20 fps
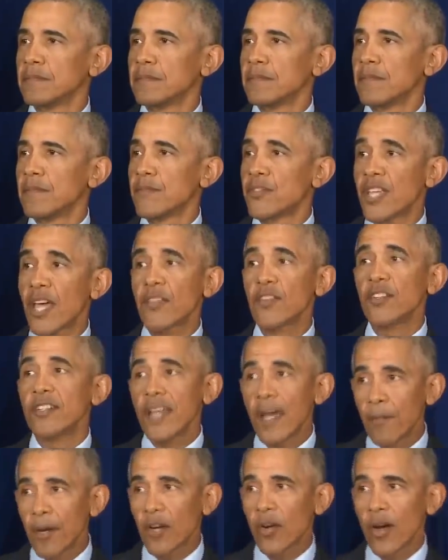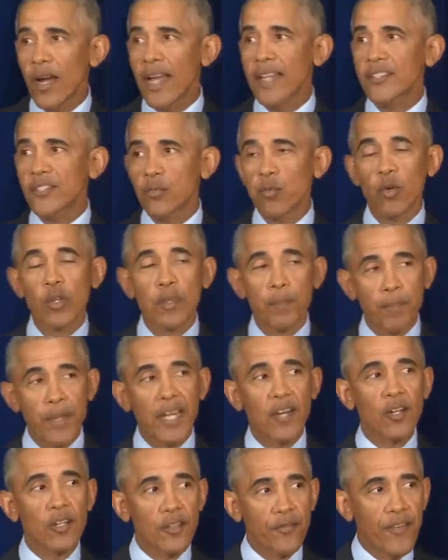Southern Democrats were the
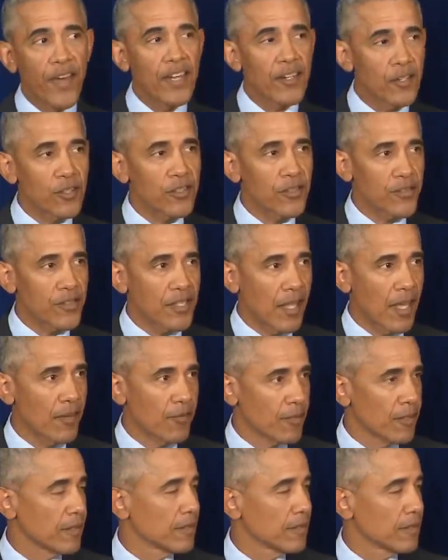bigger defenders of slavery.